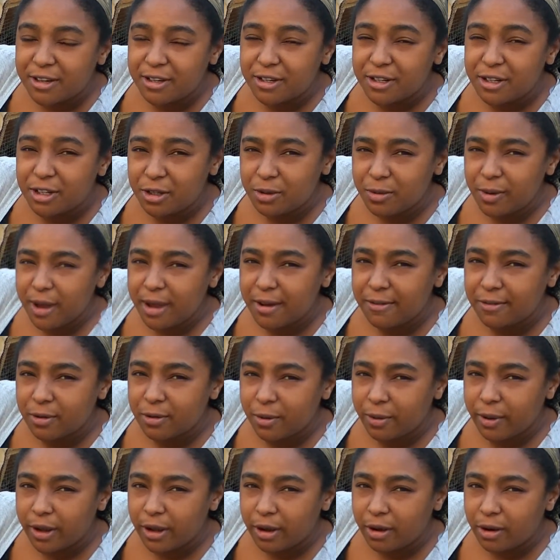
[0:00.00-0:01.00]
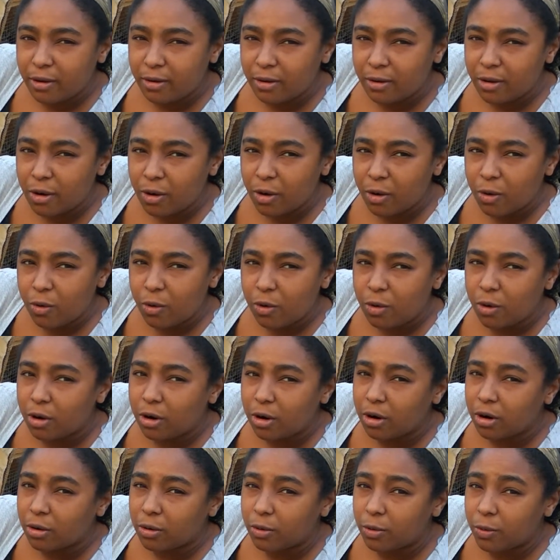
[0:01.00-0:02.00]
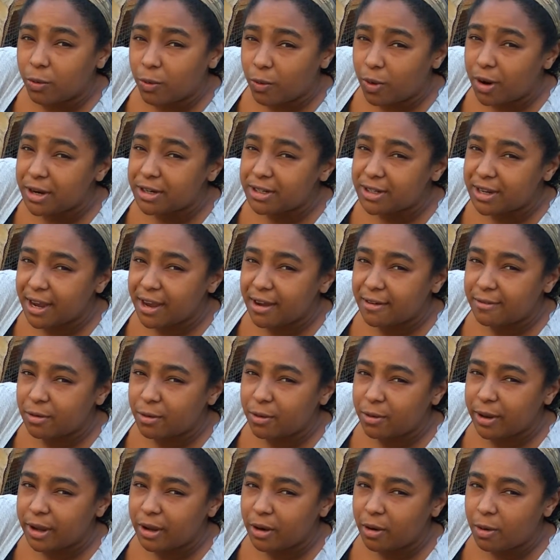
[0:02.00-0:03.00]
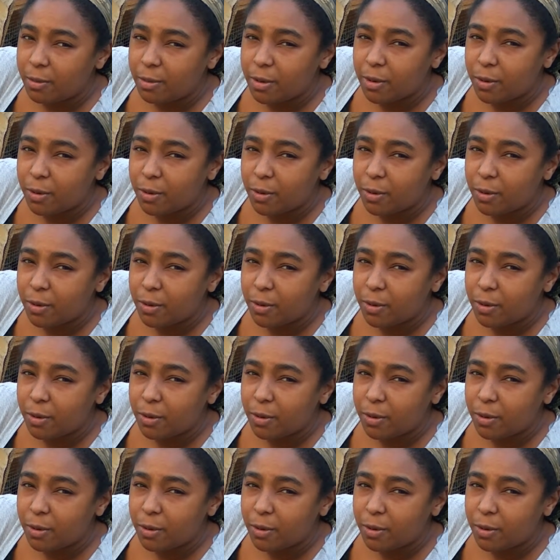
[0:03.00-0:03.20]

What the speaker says: Do you have quail, or want to have quail,